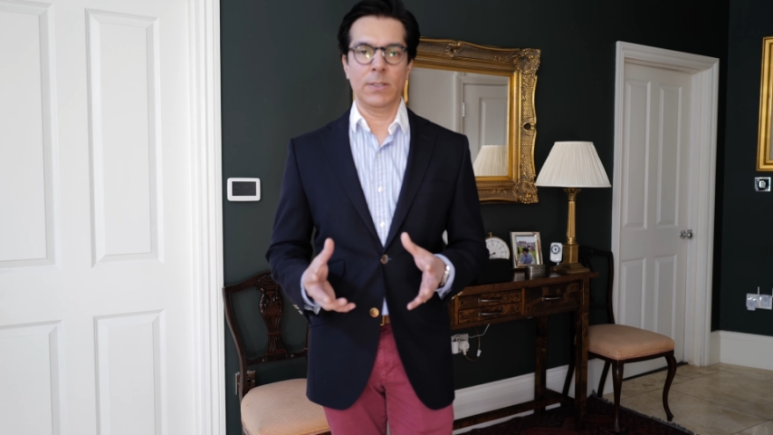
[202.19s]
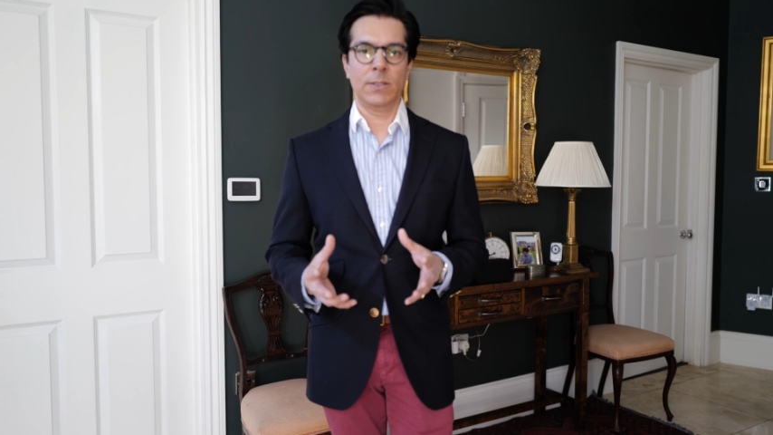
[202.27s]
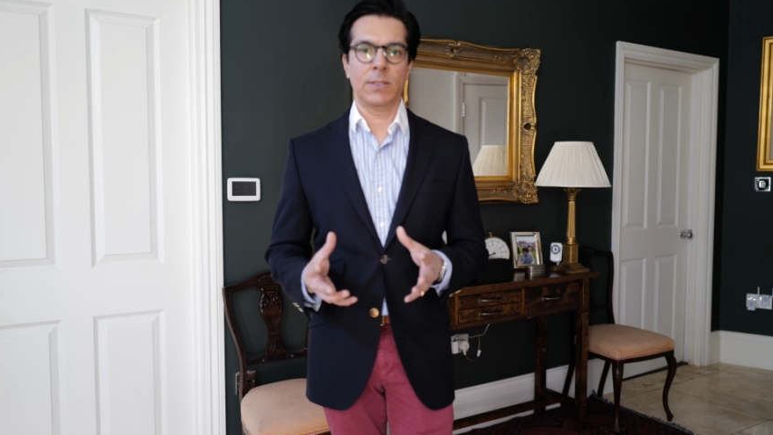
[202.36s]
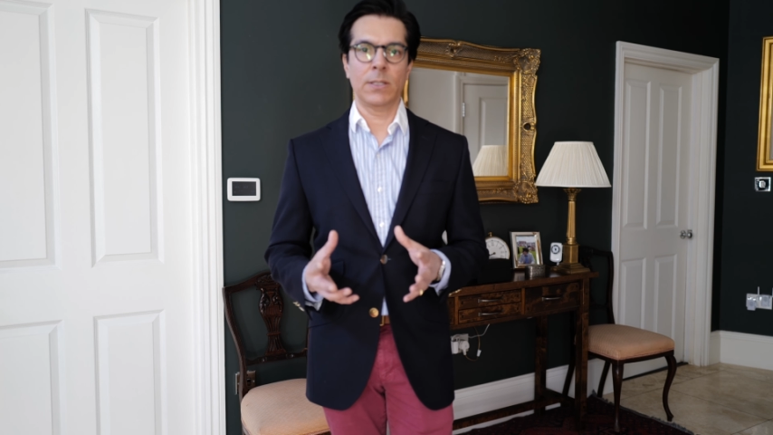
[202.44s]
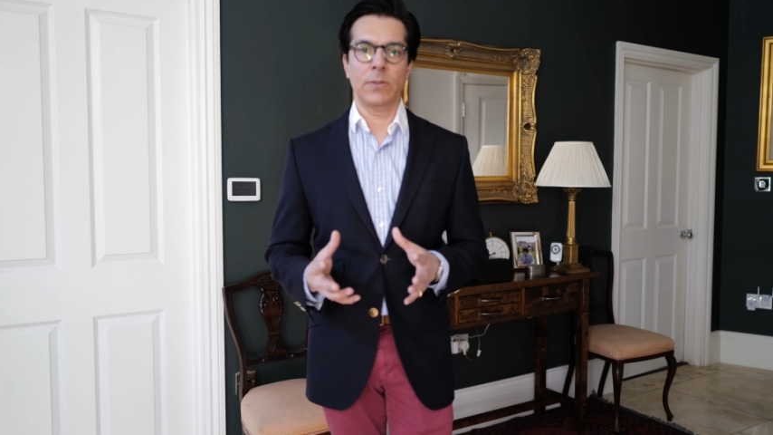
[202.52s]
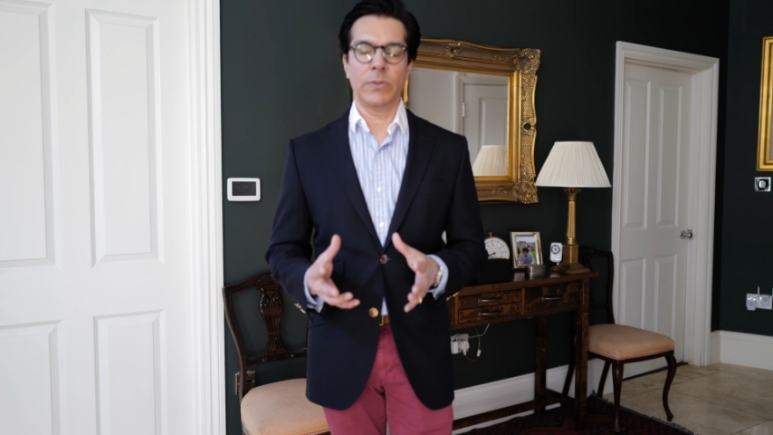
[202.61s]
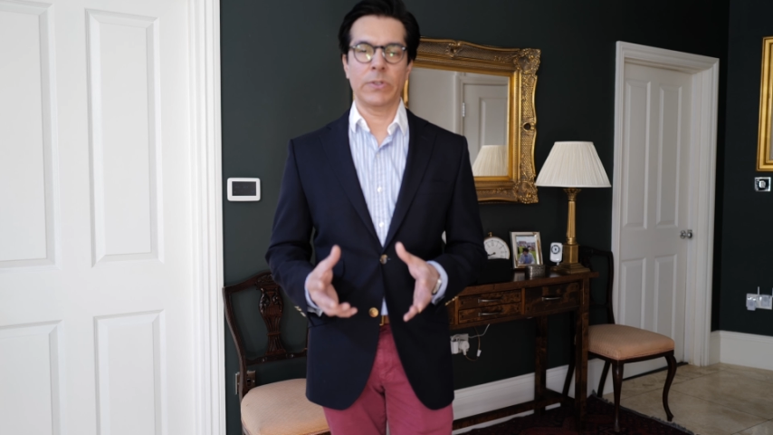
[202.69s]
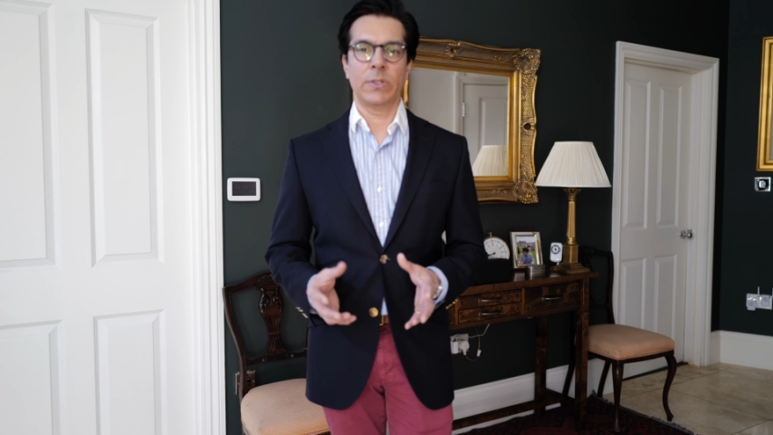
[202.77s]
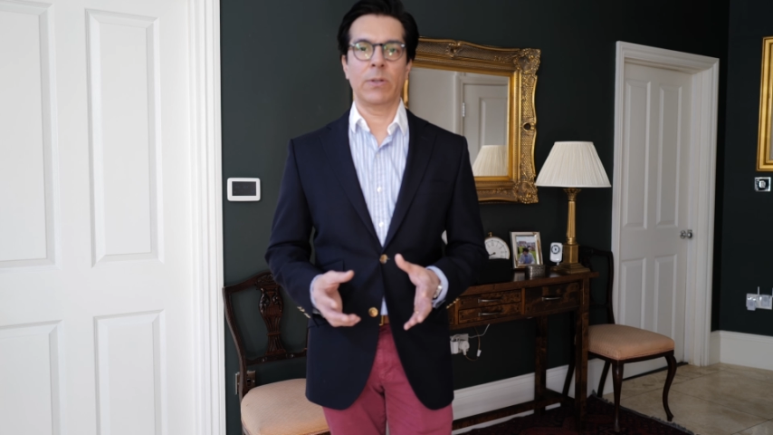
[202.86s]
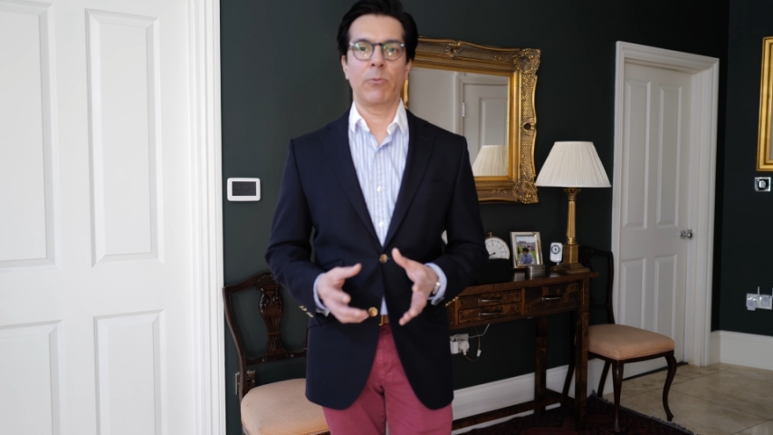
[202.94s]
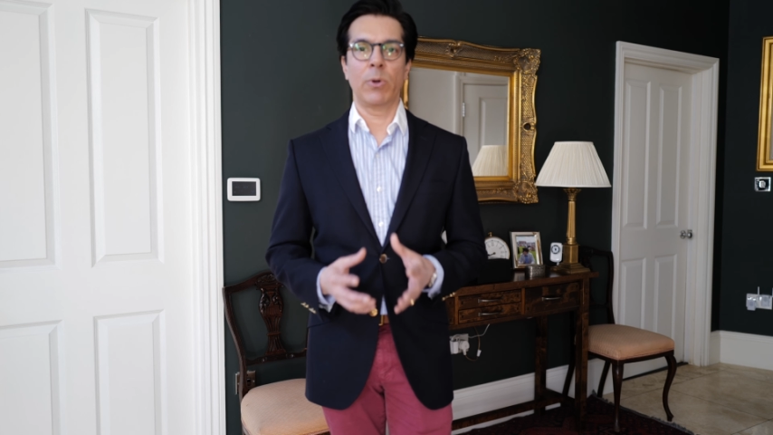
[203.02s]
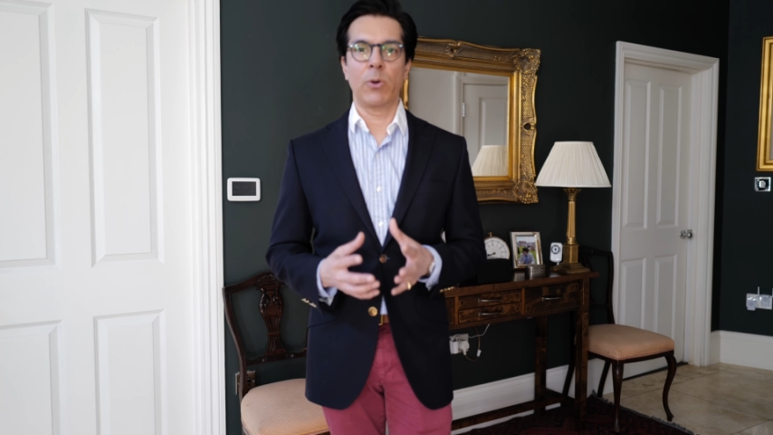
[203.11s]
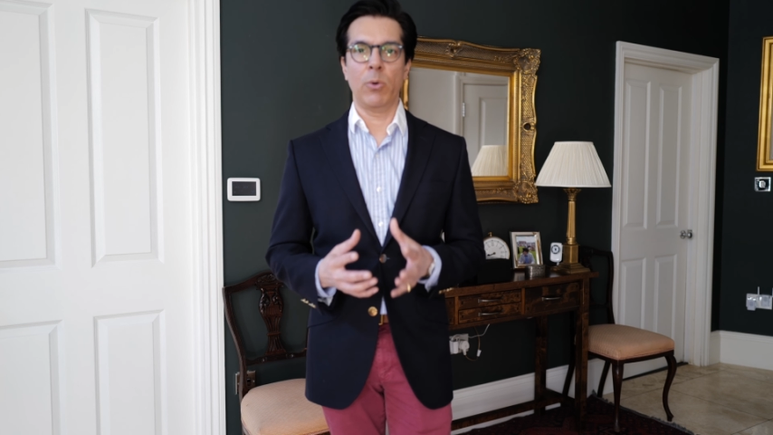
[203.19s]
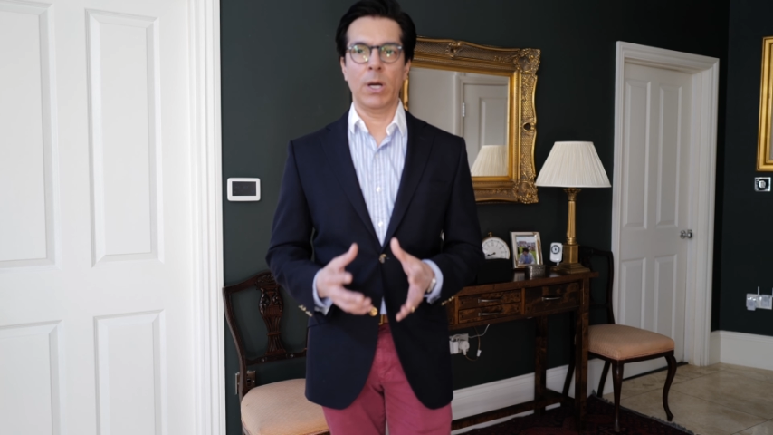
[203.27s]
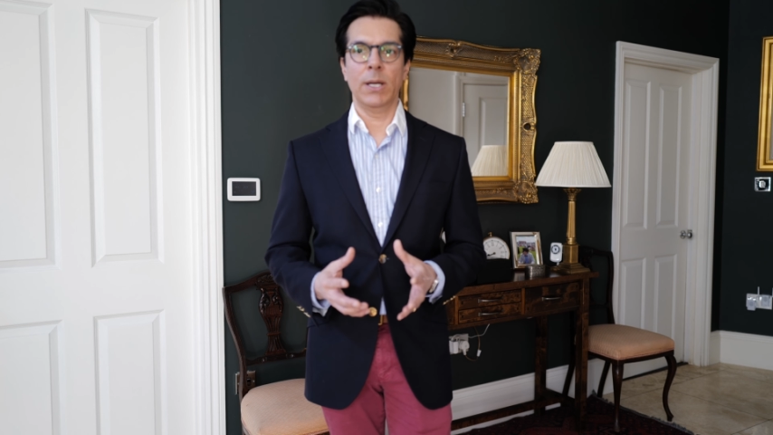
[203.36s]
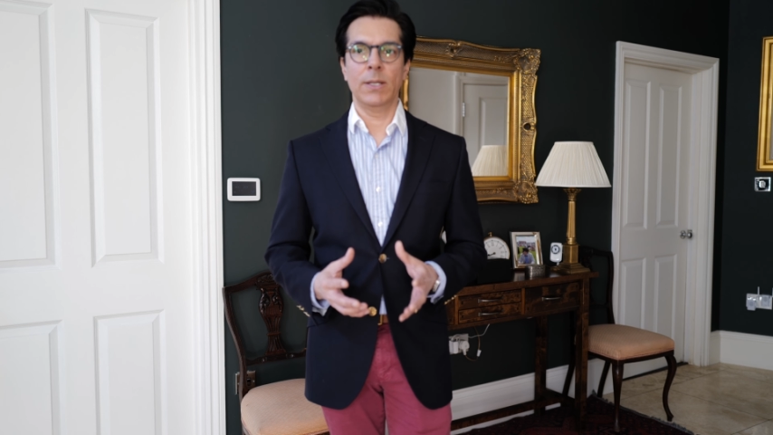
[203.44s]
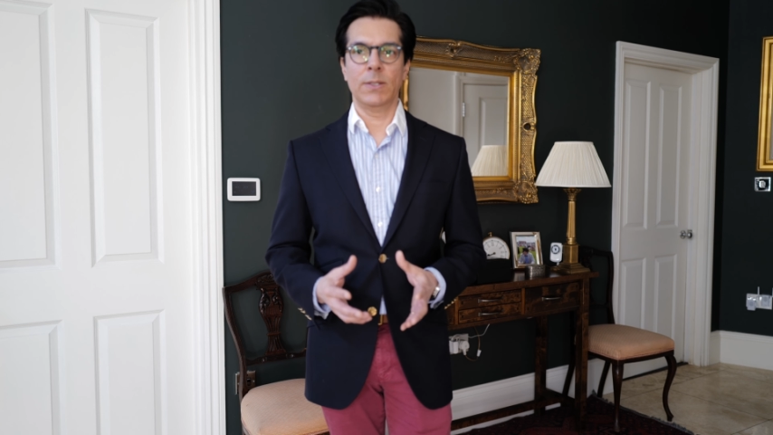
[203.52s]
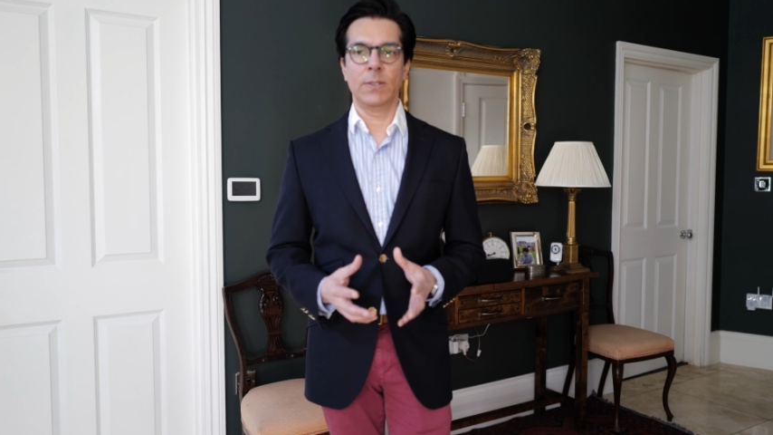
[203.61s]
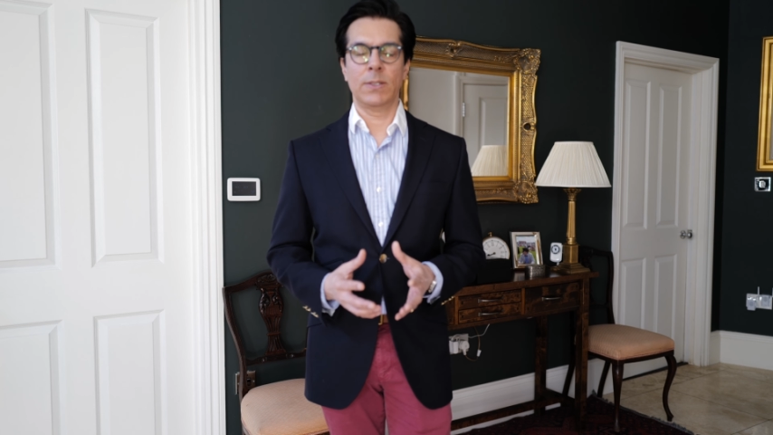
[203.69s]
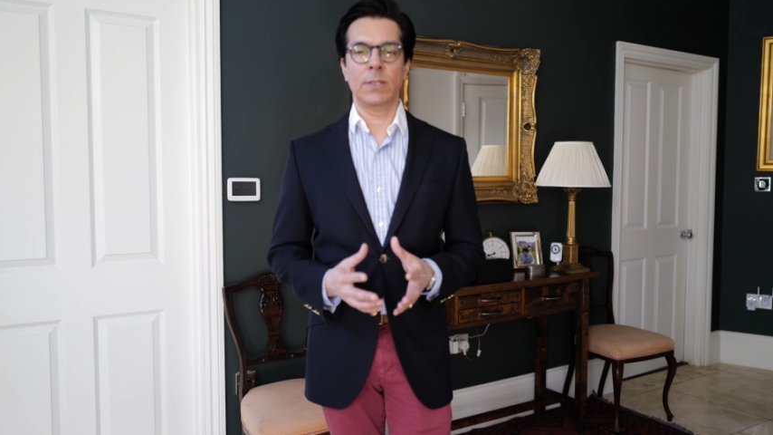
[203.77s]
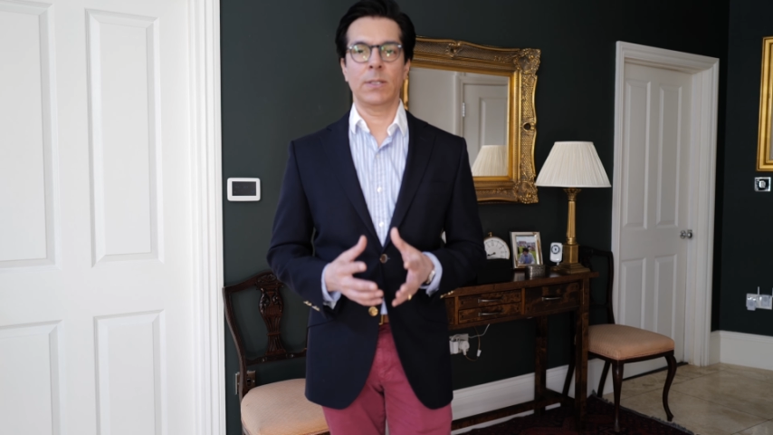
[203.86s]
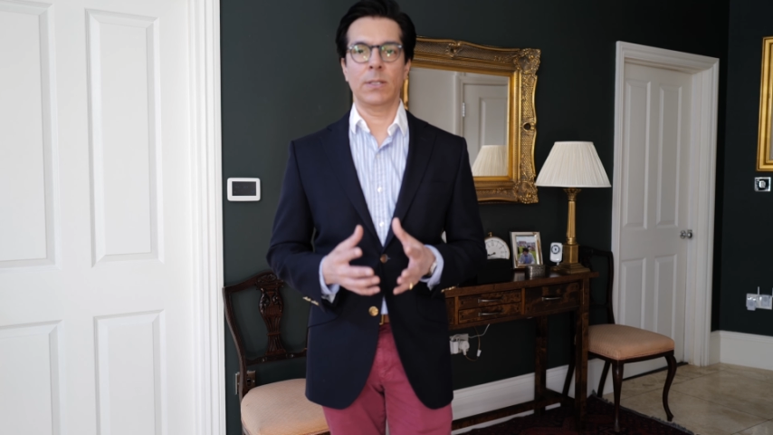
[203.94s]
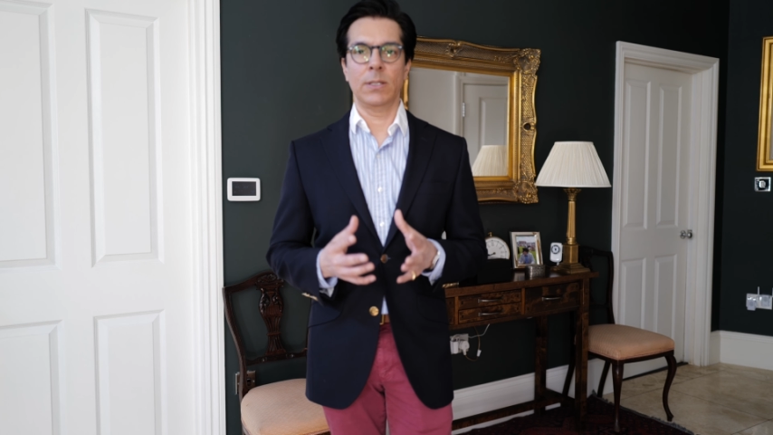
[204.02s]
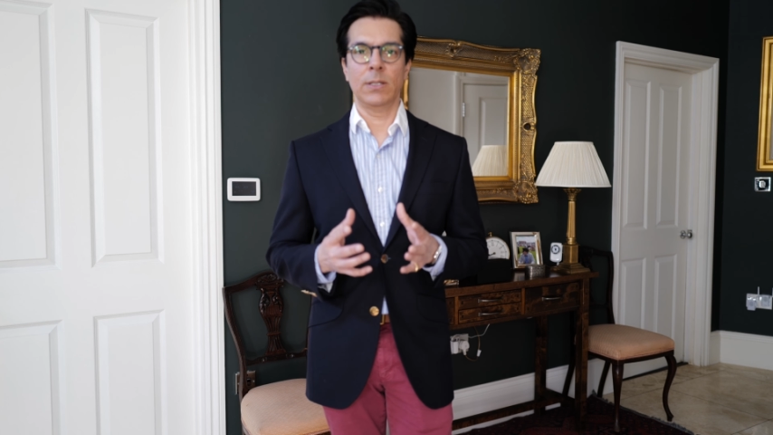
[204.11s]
service that requires